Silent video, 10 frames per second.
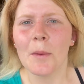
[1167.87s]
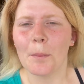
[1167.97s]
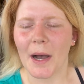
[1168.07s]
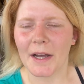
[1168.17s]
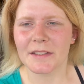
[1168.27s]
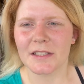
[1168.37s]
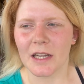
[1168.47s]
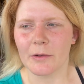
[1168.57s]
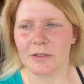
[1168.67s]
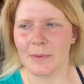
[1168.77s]
but
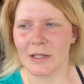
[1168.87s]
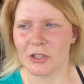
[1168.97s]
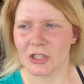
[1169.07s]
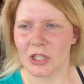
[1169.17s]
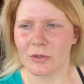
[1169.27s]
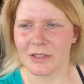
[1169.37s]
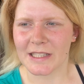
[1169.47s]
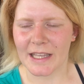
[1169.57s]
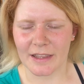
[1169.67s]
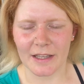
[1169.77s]
I was managing to hold it
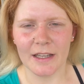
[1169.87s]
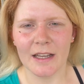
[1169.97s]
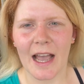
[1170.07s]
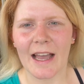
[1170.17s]
together.